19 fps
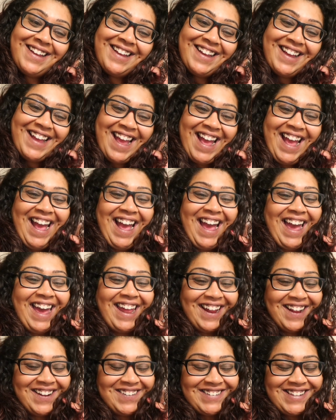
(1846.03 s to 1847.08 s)
And
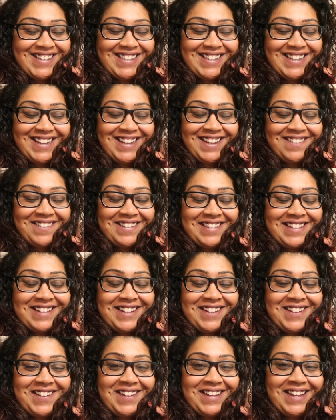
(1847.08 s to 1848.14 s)
I will see you in the
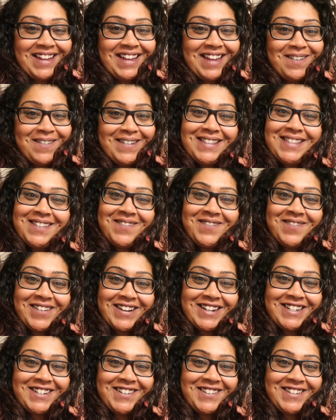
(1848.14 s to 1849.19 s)
new year with some
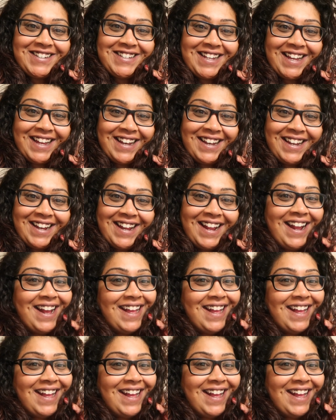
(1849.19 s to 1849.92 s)
fresh content.